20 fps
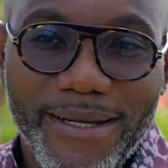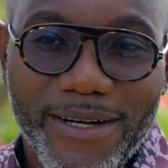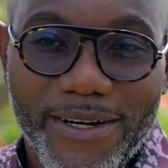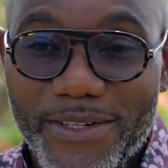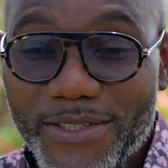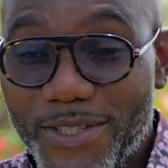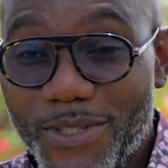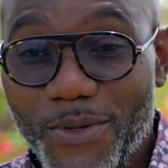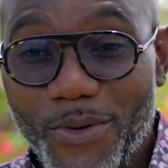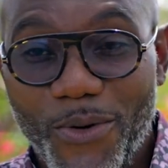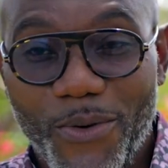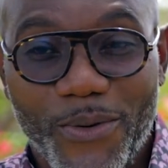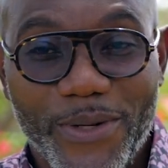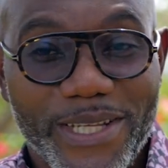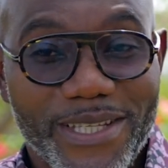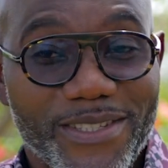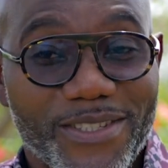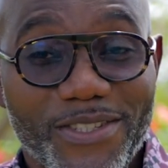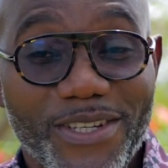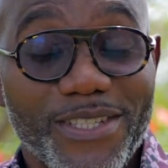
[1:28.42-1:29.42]
Her
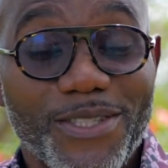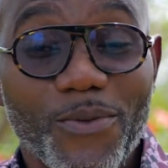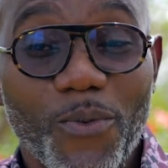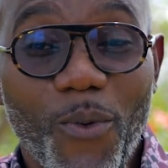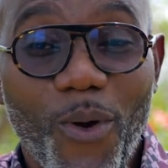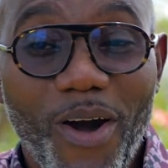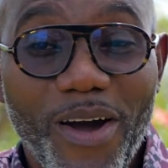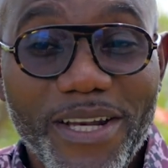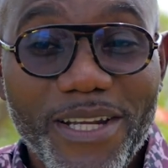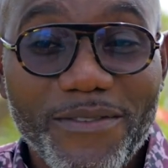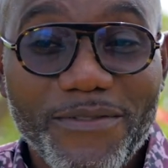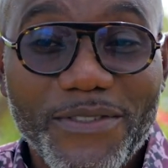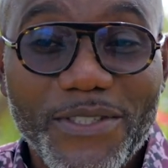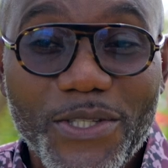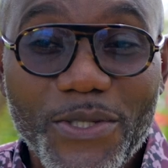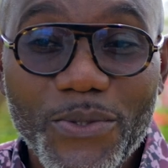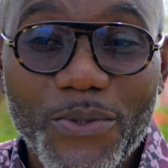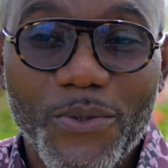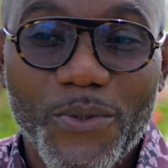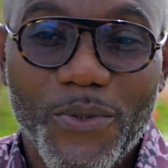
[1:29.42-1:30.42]
story is just one of
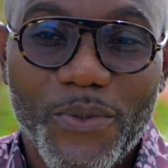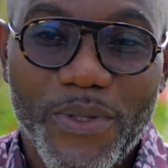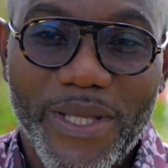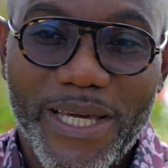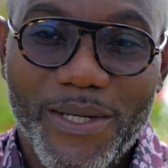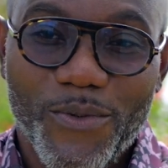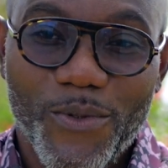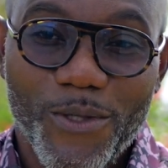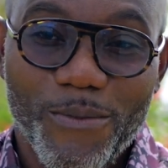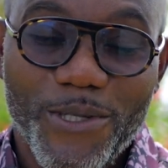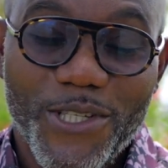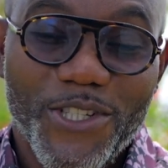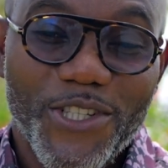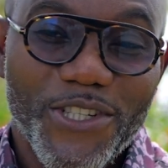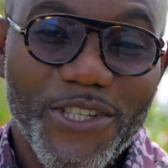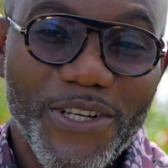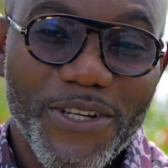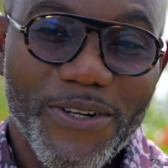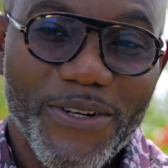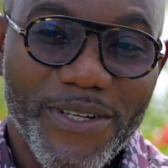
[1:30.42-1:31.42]
2 that will be
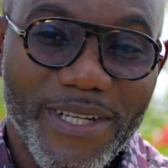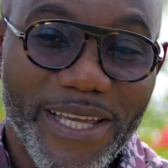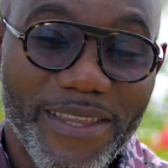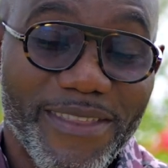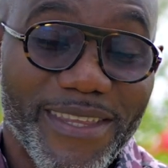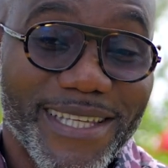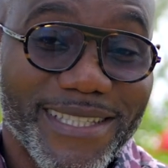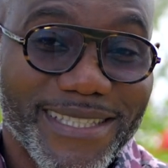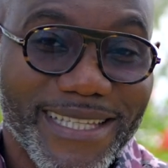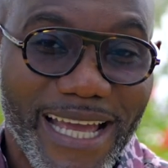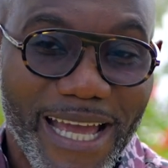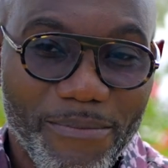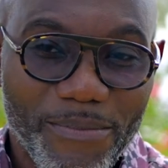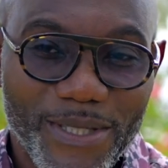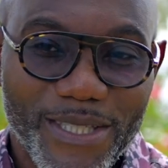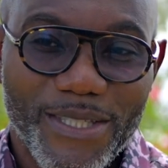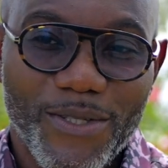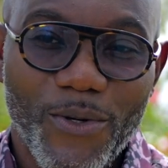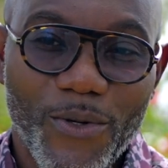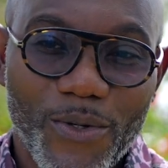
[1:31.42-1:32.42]
shared in this
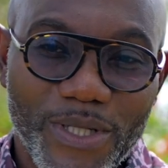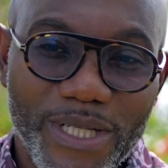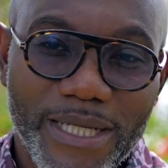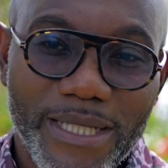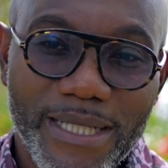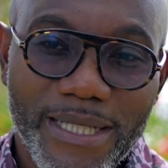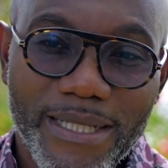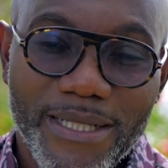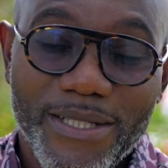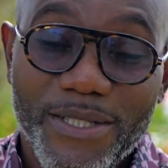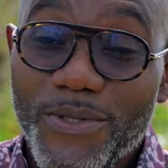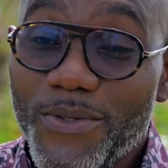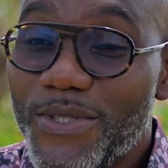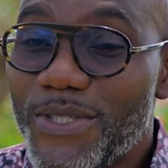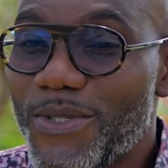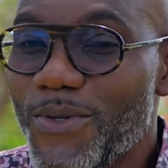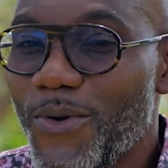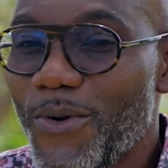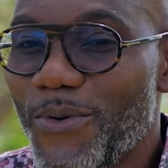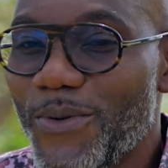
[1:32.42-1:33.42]
episode. 2
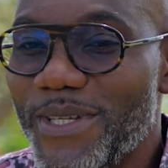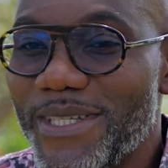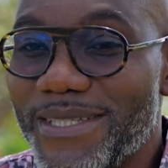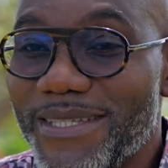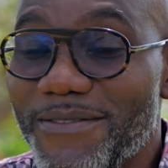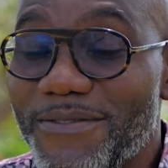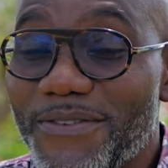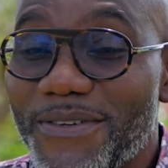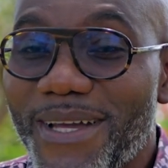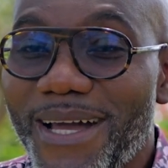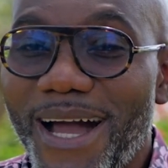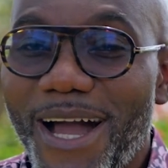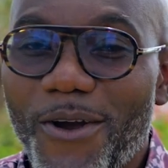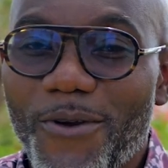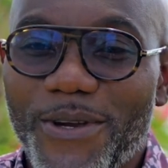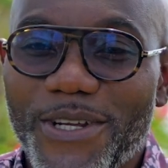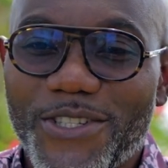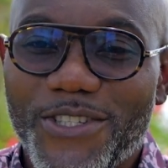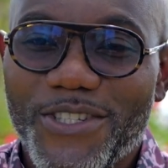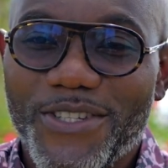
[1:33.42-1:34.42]
stories of
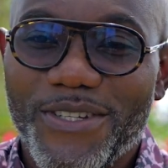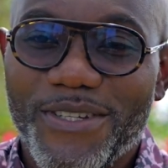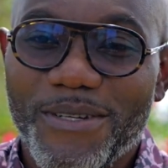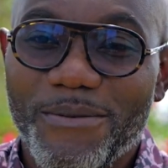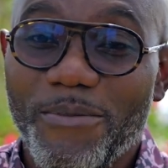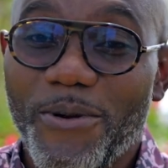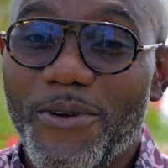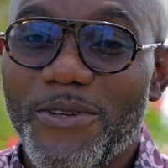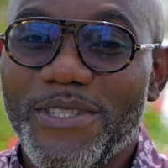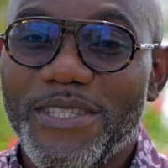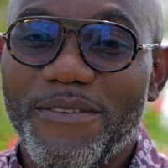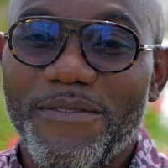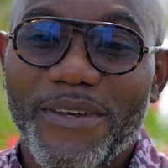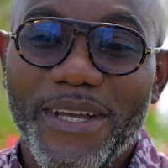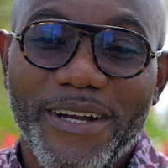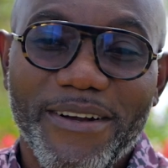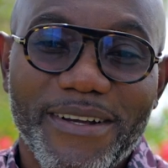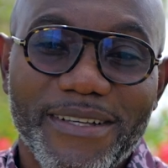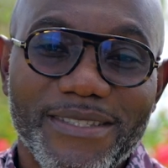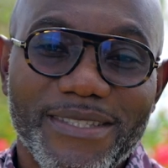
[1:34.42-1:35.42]
courage,
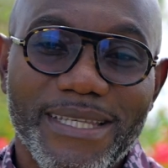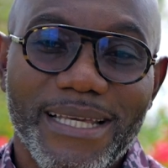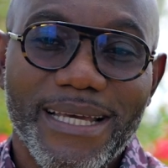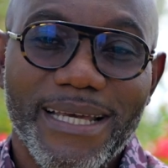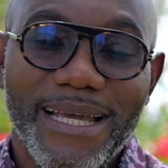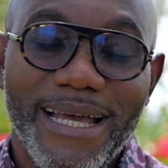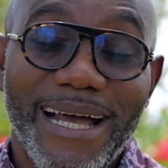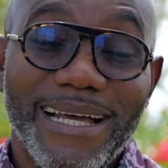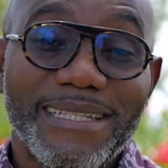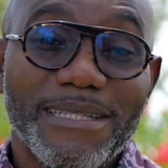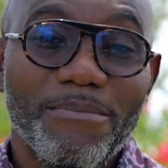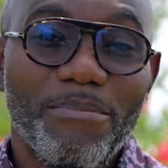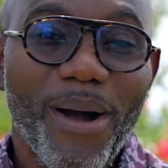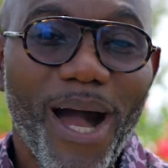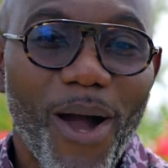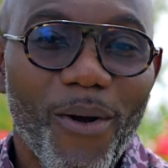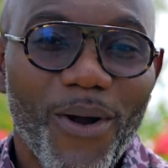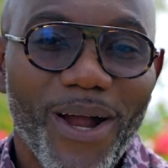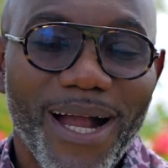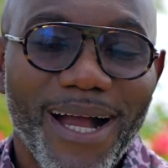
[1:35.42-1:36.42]
perseverance, and the
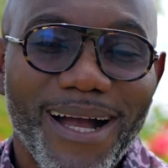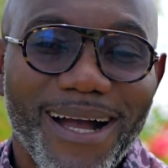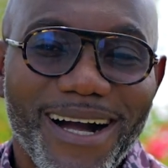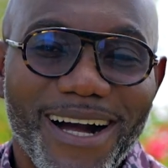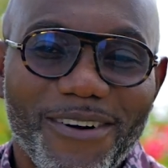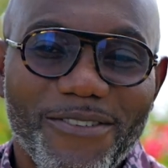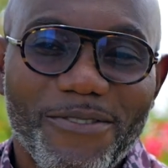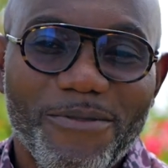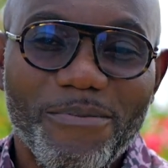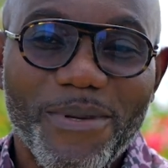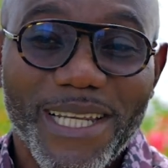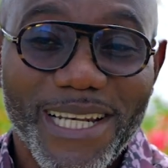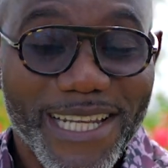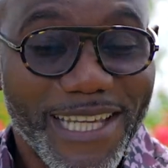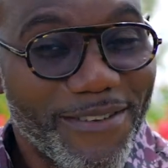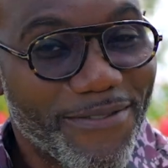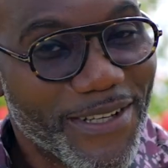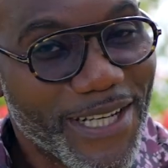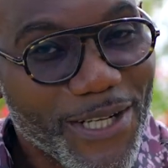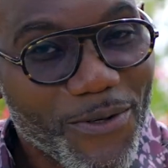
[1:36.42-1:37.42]
power of
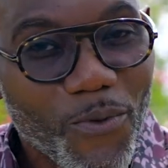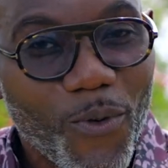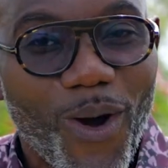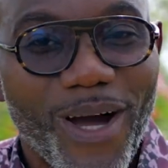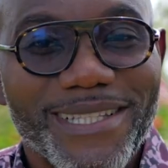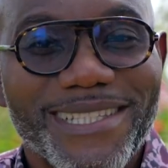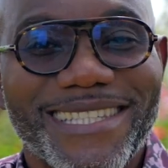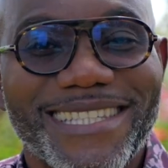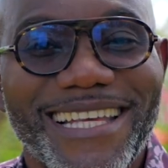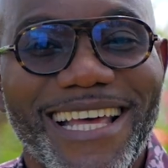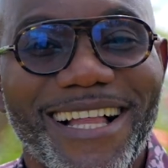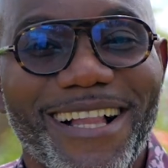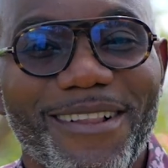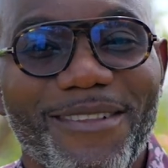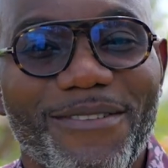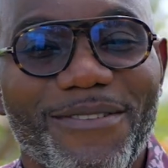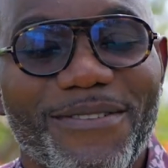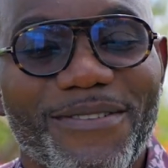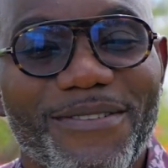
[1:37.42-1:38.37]
believing in oneself.